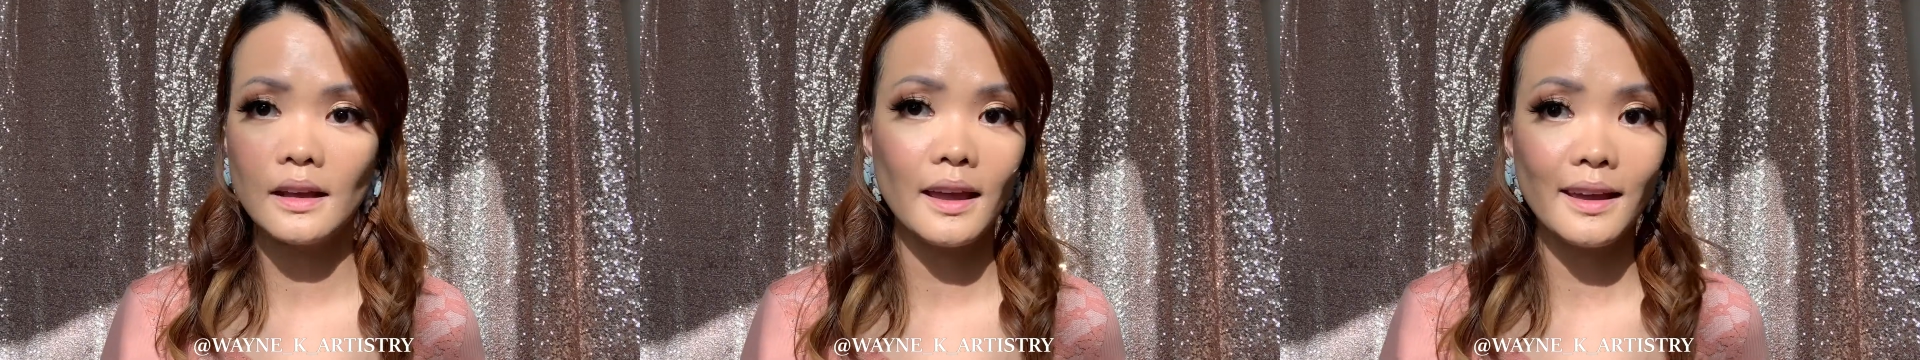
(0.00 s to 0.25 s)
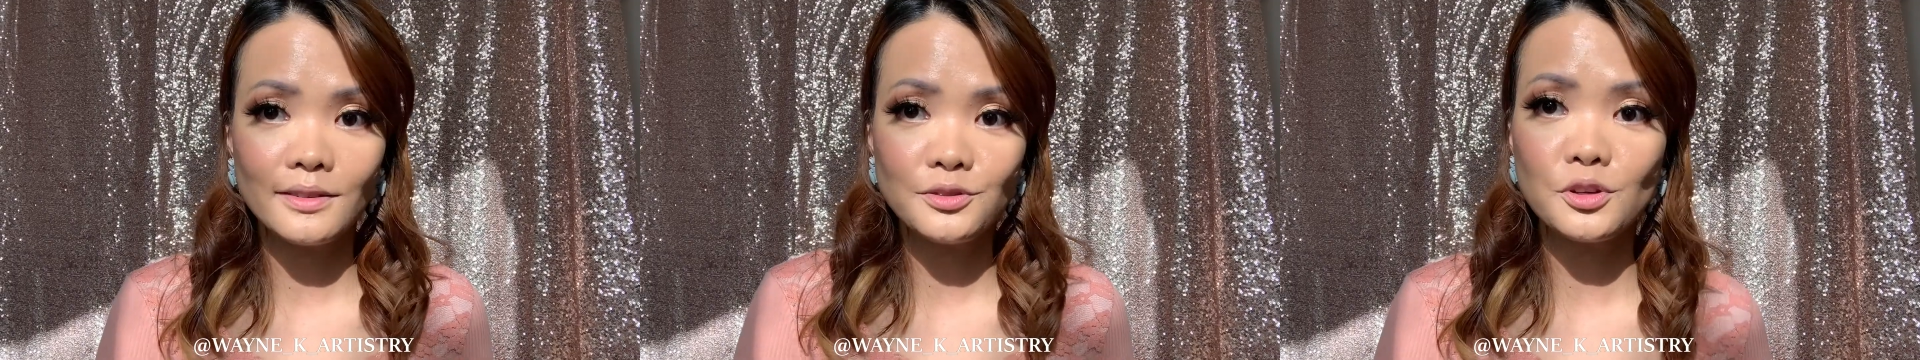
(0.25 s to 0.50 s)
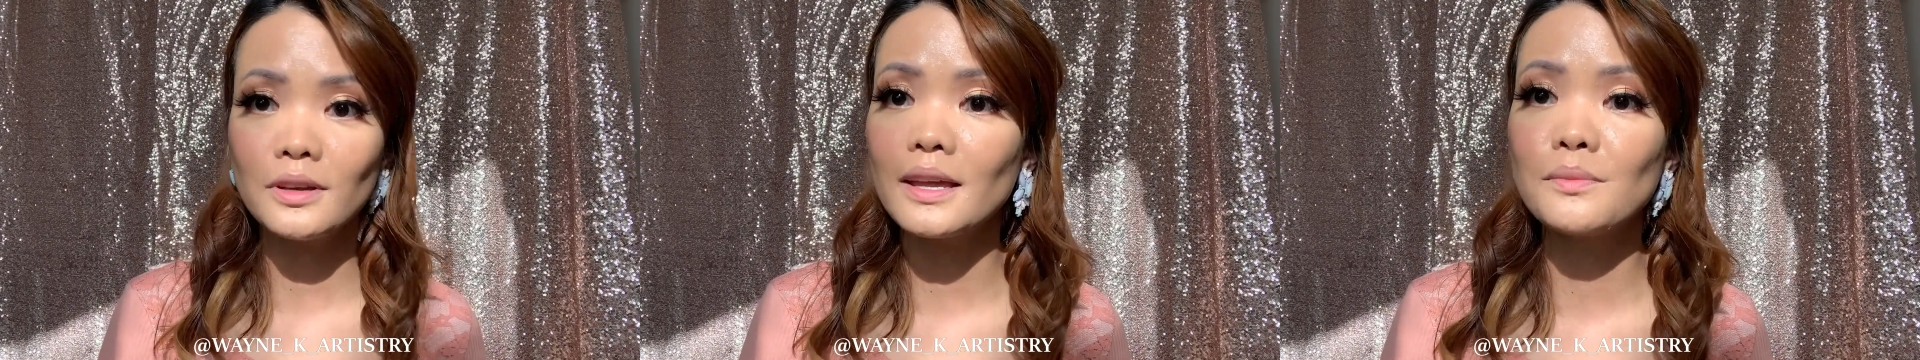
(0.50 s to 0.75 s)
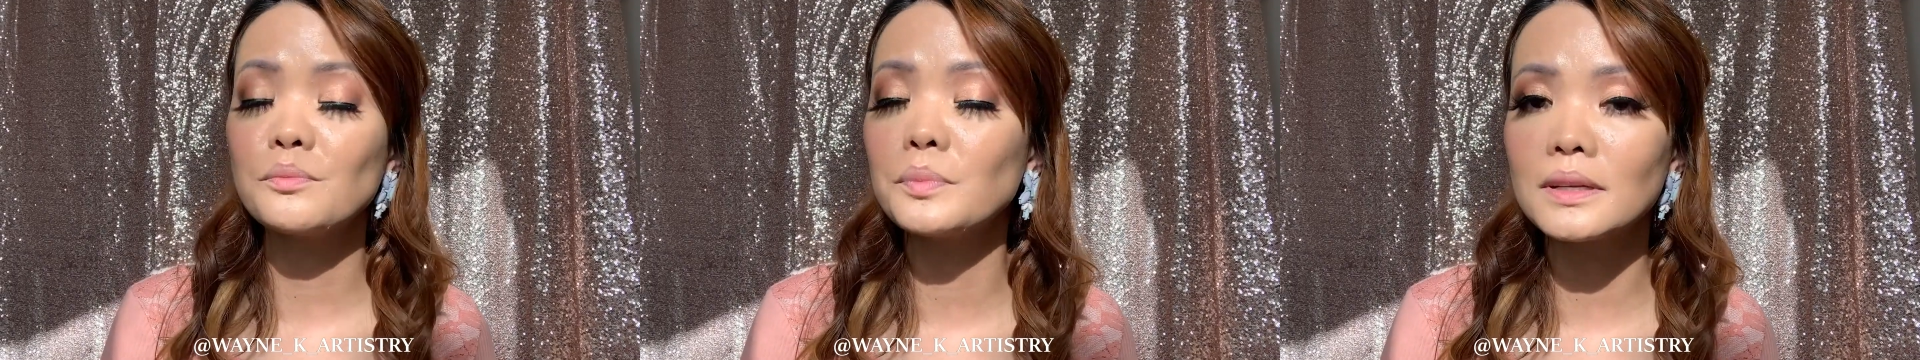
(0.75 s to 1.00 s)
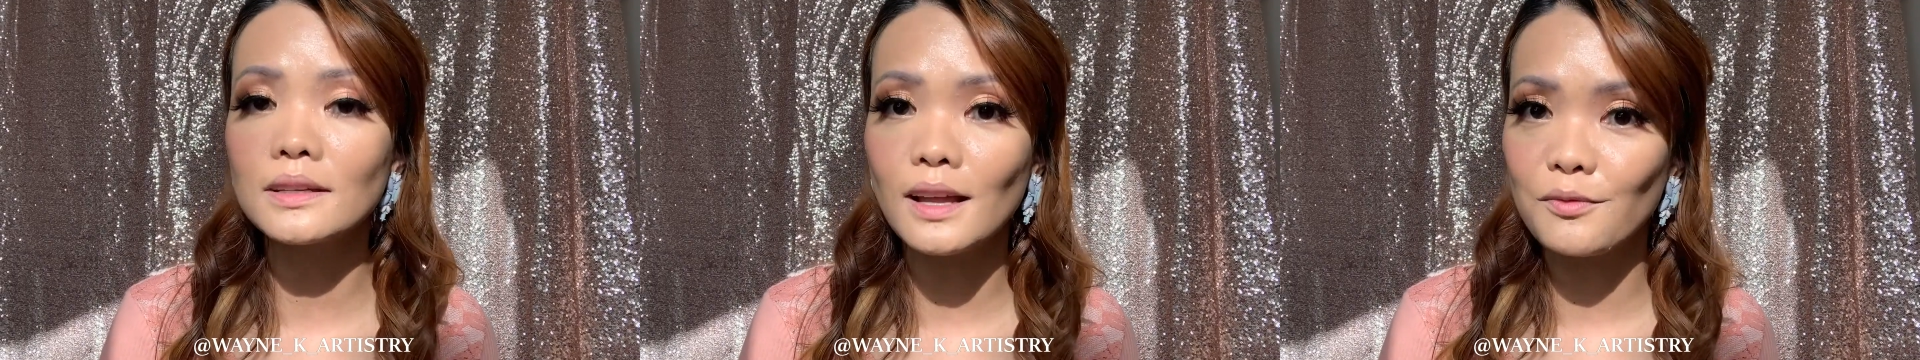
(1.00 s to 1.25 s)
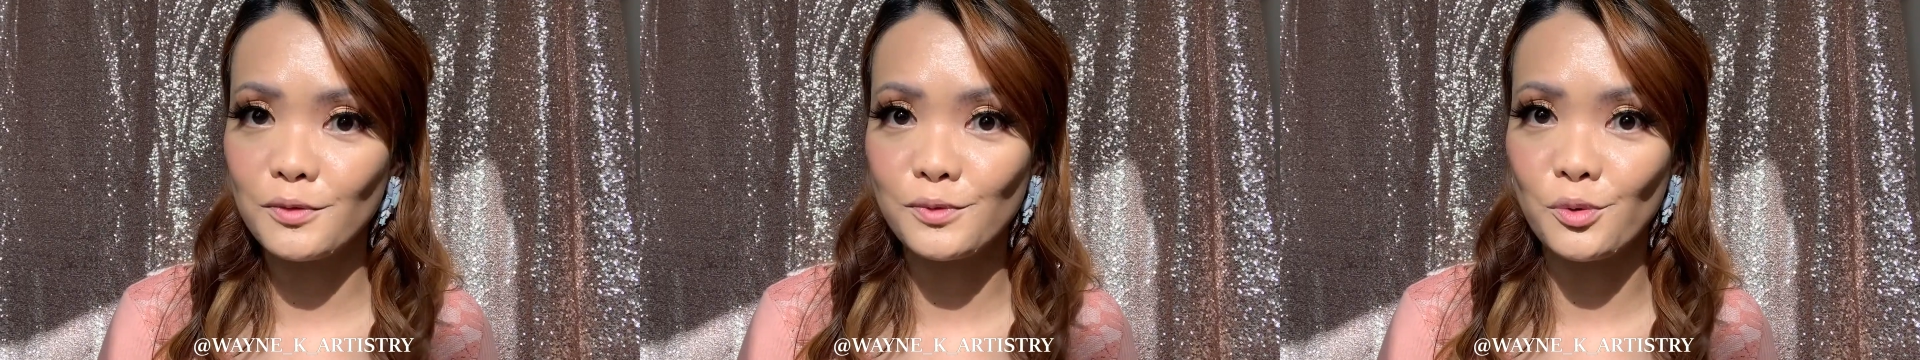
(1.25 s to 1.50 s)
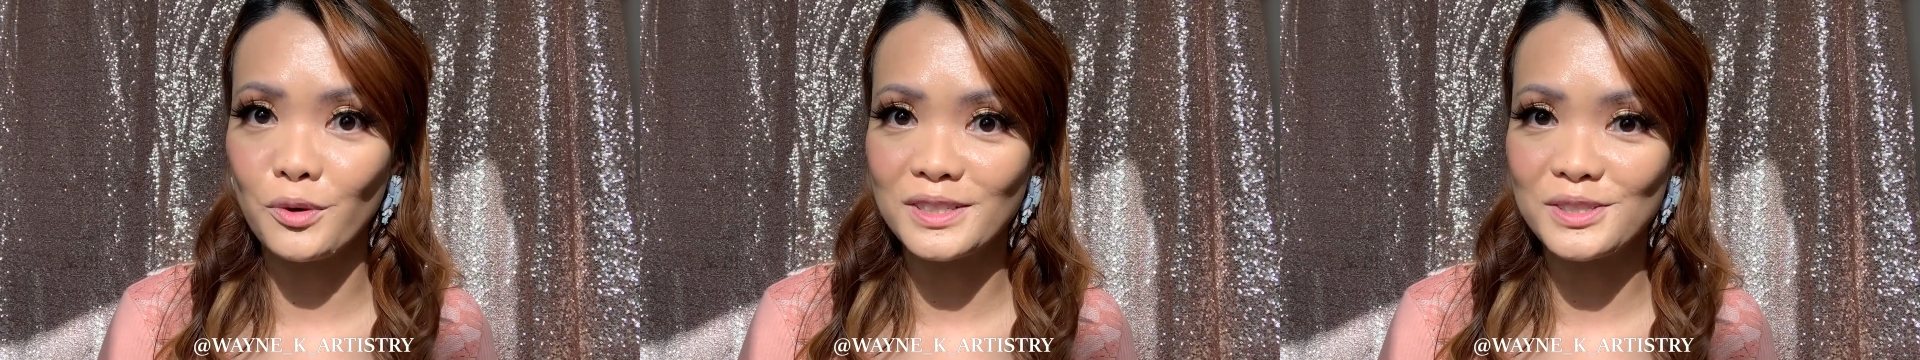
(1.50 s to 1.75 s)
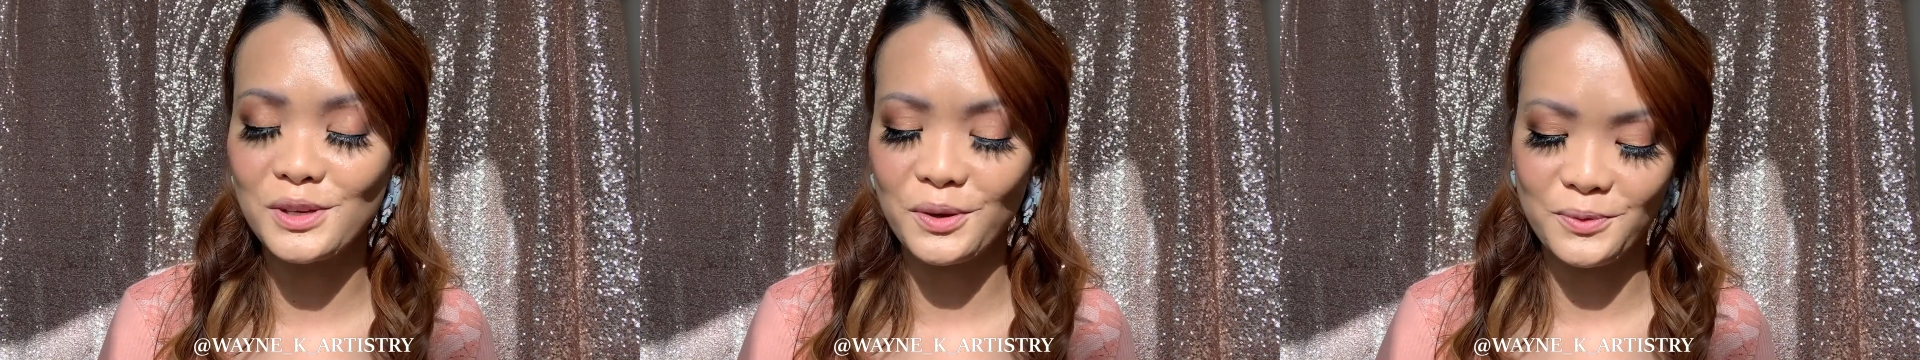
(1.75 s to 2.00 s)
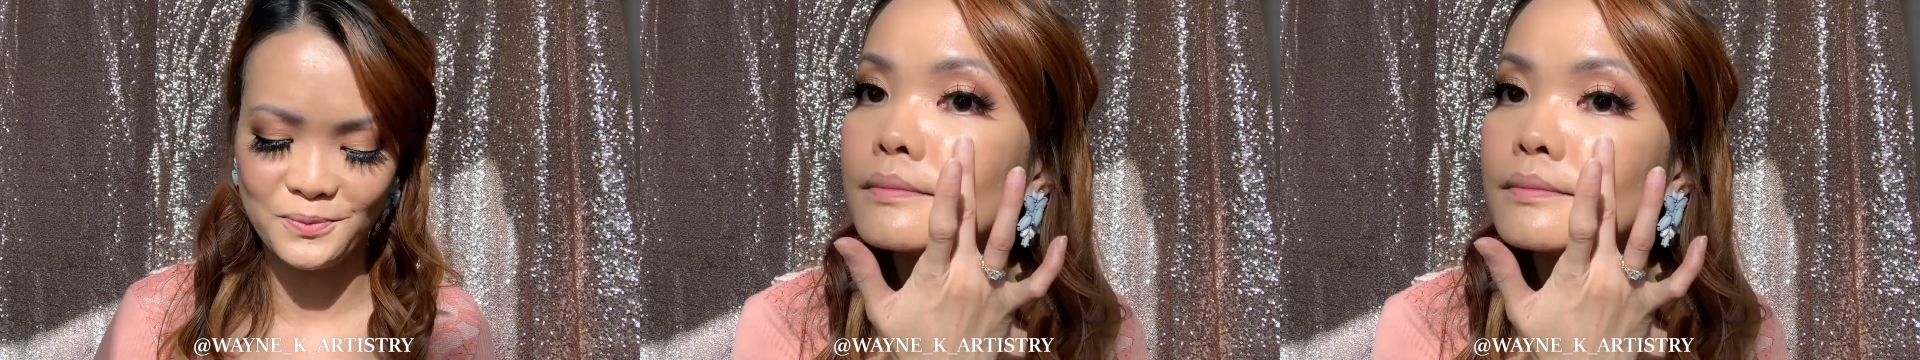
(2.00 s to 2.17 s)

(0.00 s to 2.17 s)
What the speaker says: And you can build it up if you want to.